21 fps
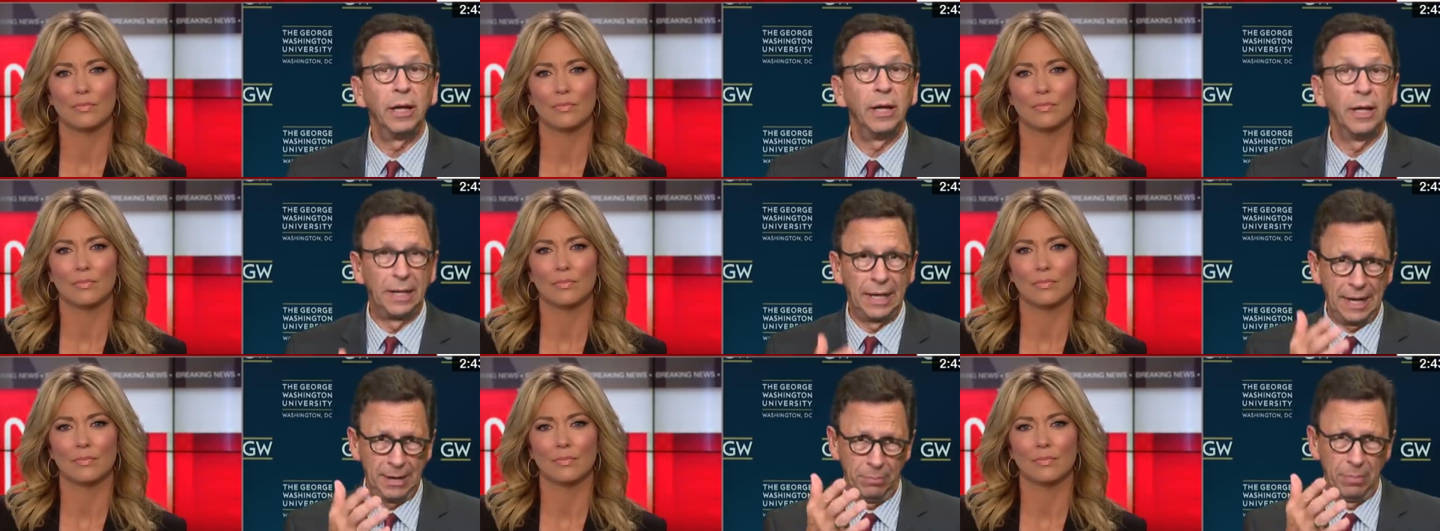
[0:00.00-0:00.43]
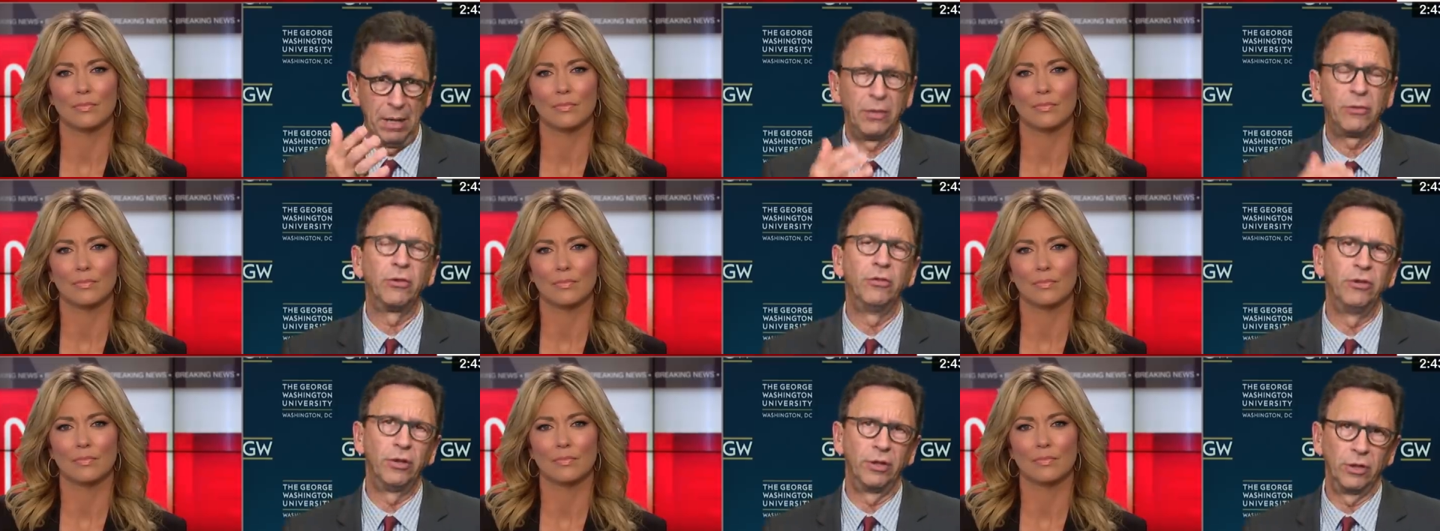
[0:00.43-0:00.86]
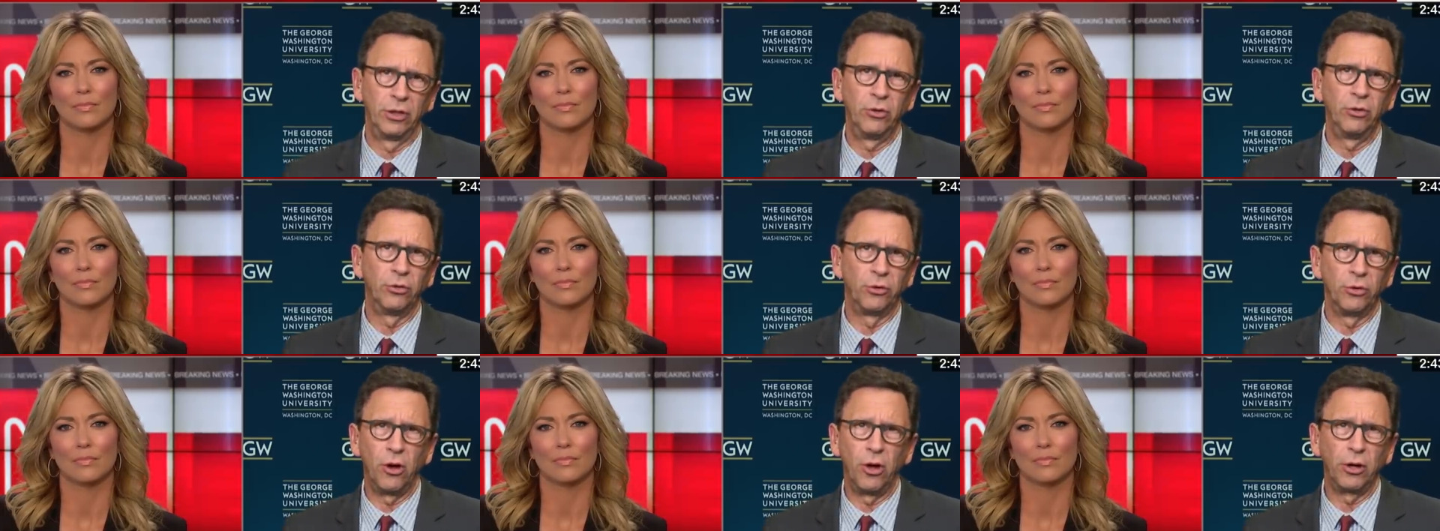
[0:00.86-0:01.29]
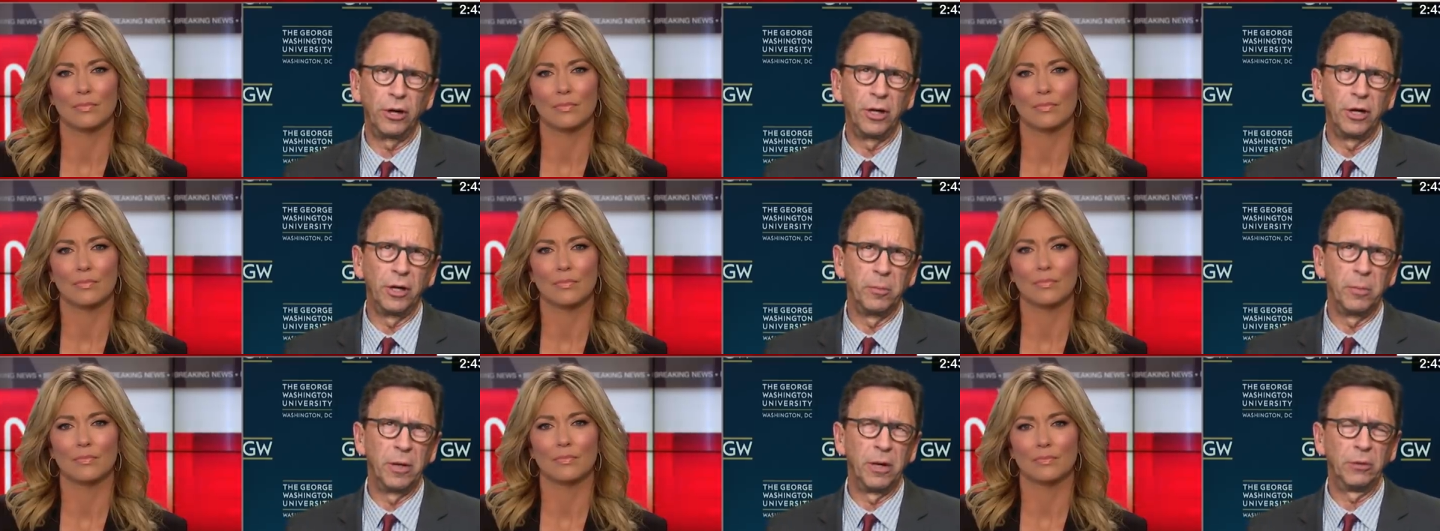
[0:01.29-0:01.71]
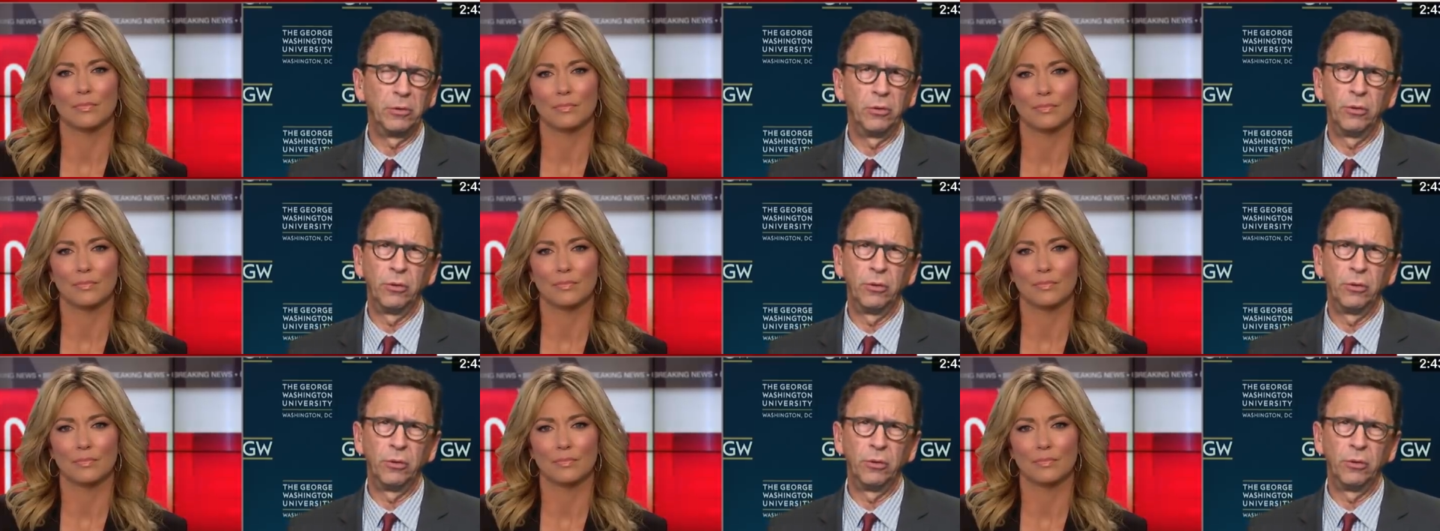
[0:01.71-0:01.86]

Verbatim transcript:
Speaker 1: in that messaging that you're talking about.